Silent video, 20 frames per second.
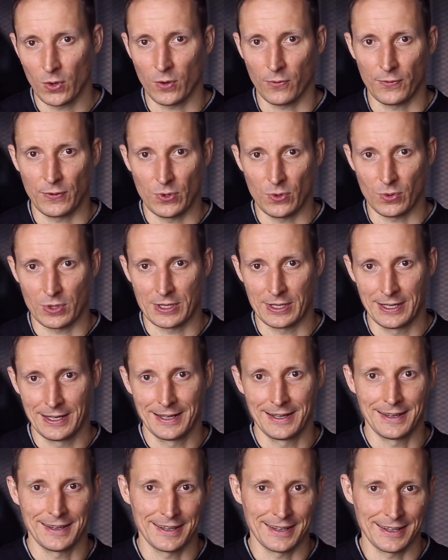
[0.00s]
of your
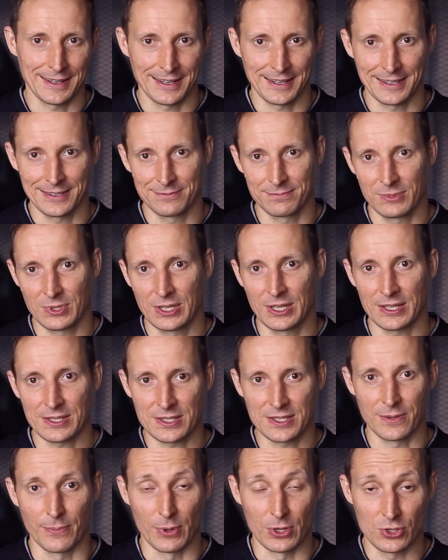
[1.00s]

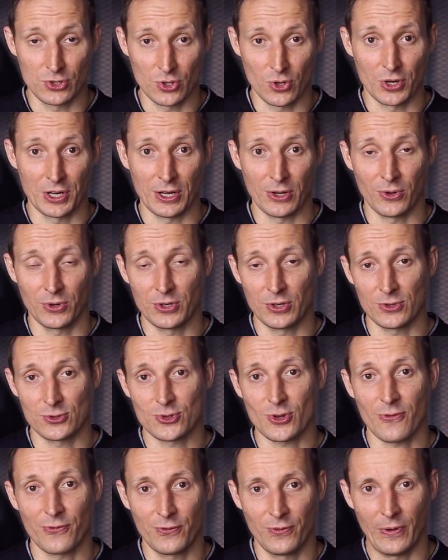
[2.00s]
customer journey on your
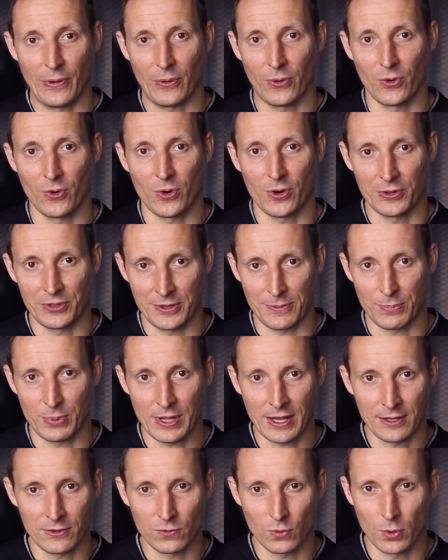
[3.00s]
software or on the
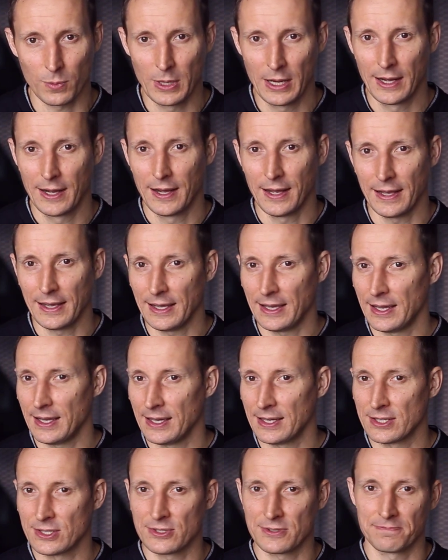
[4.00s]
platform
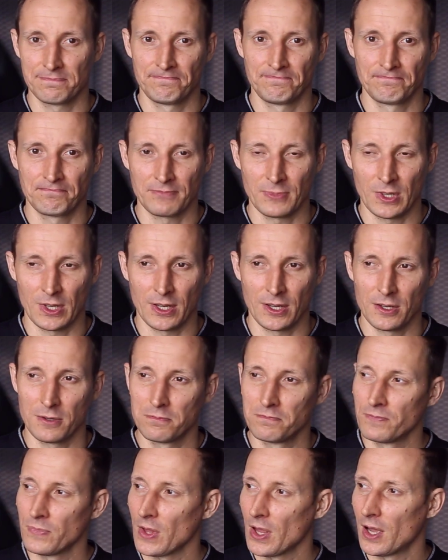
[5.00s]
is,
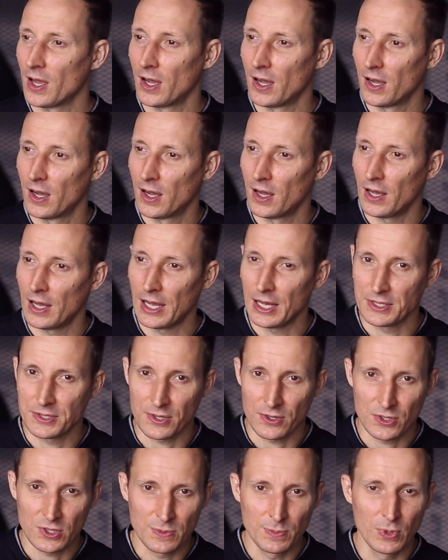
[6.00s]
as
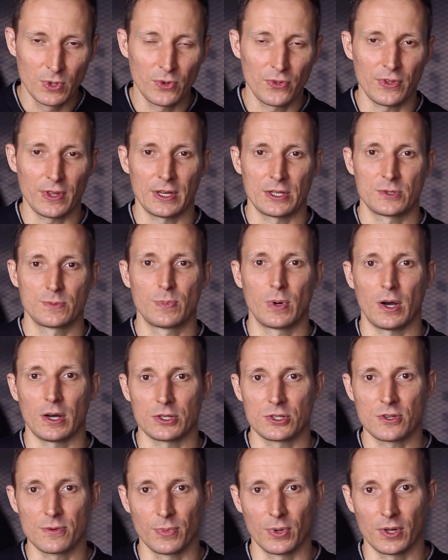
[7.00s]
smooth as
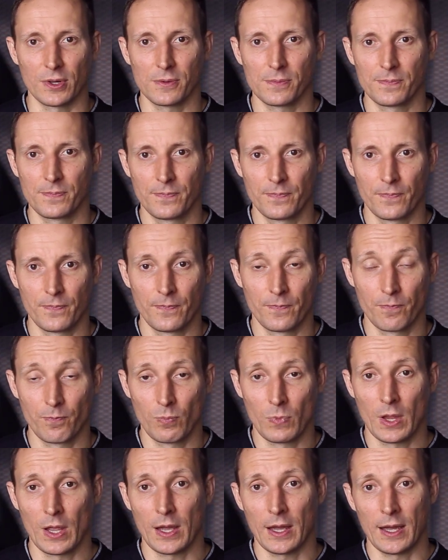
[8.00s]
possible.
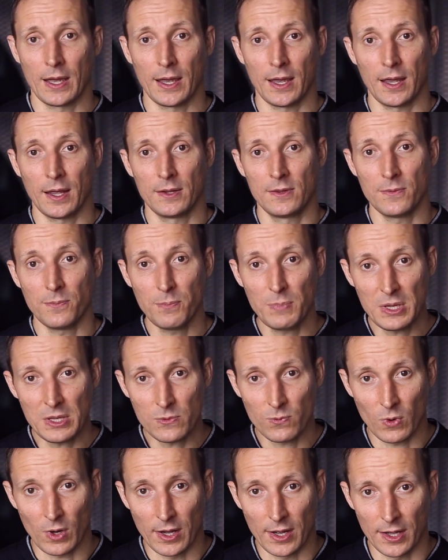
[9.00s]
And
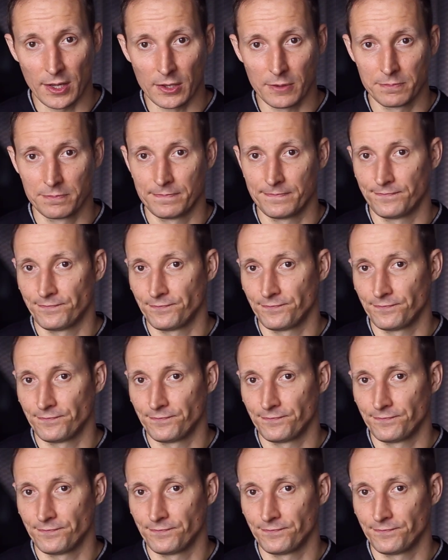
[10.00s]
meanwhile,